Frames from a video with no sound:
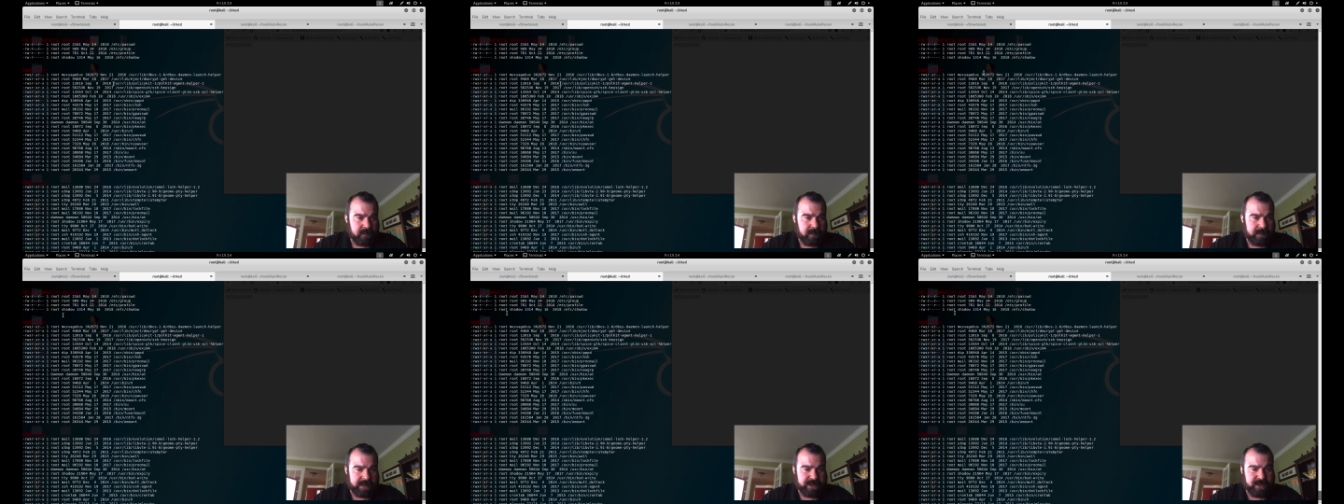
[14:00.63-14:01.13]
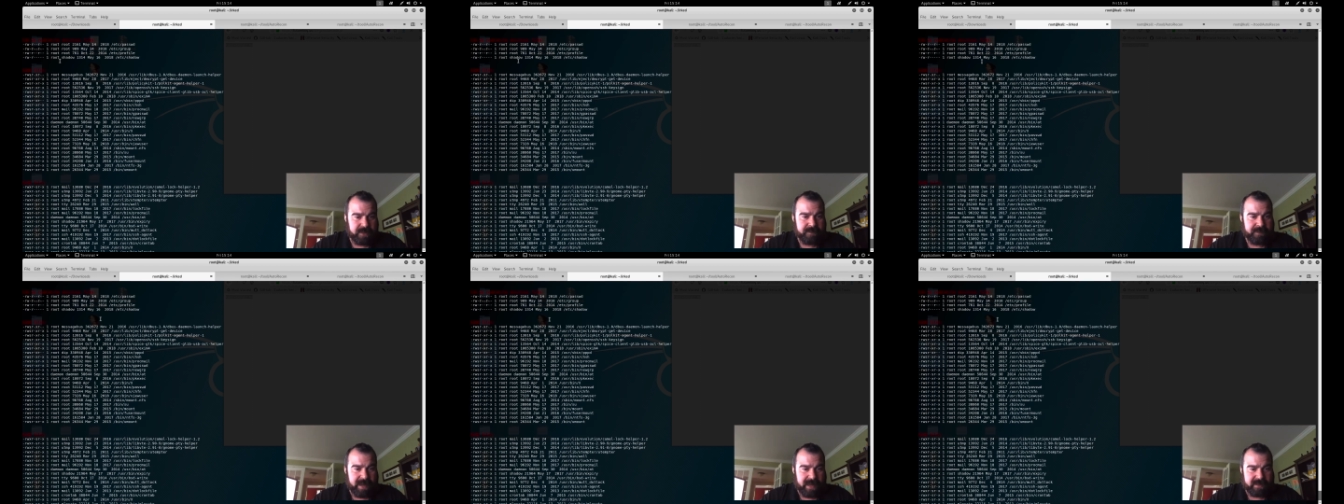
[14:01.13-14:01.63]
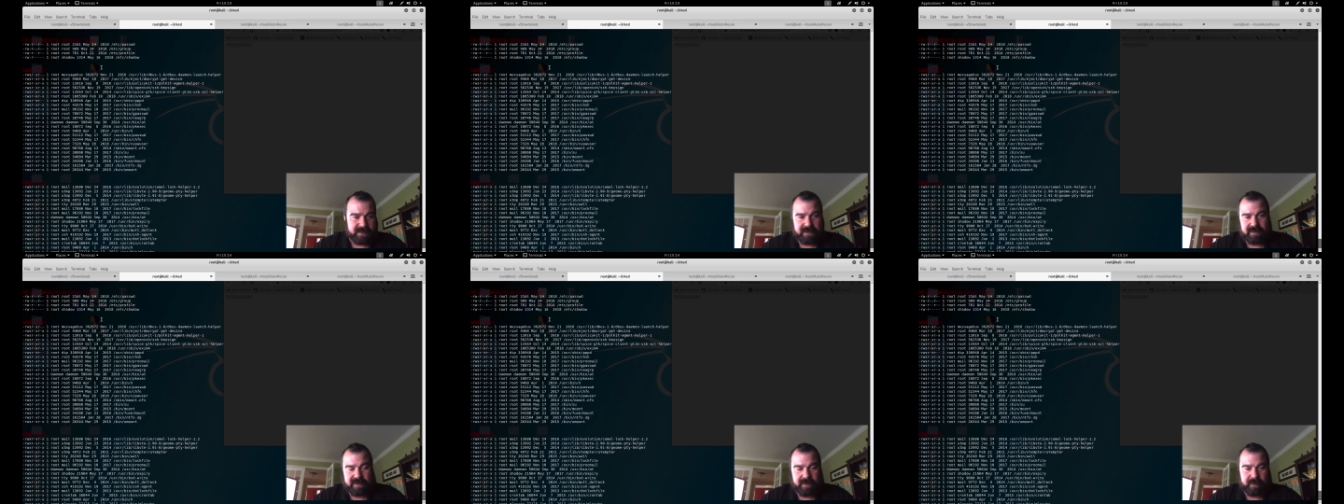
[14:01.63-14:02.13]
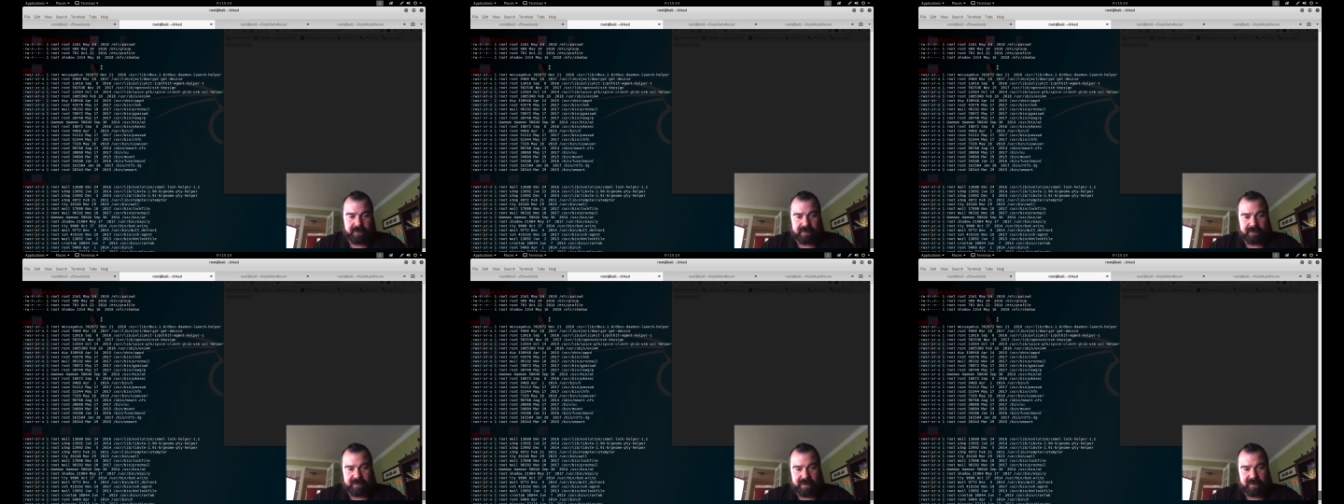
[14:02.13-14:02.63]
the sewage files did we
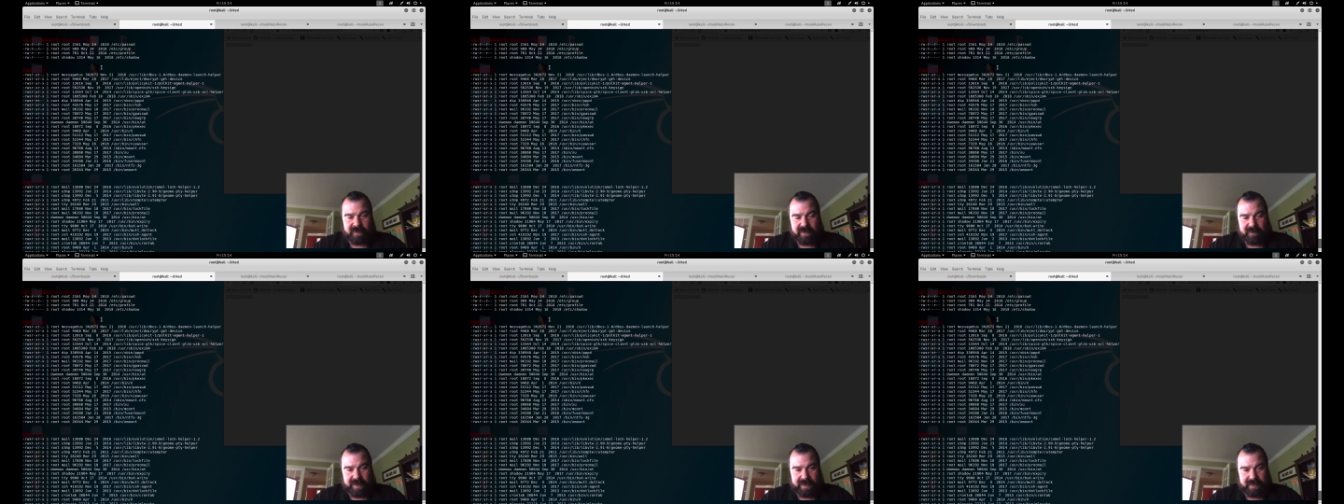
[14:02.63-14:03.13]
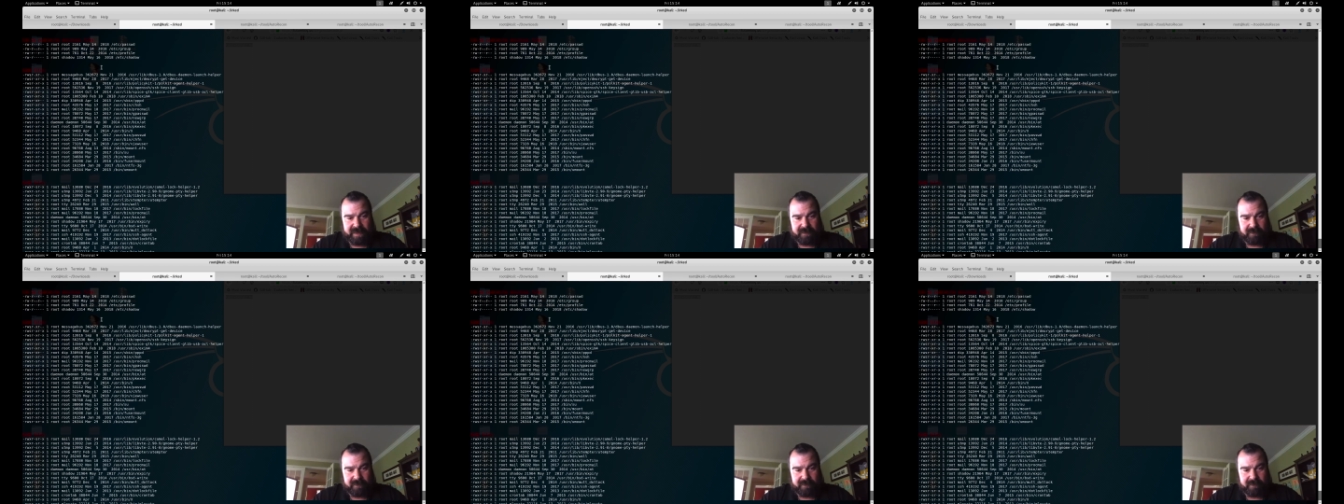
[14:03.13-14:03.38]
really find anything of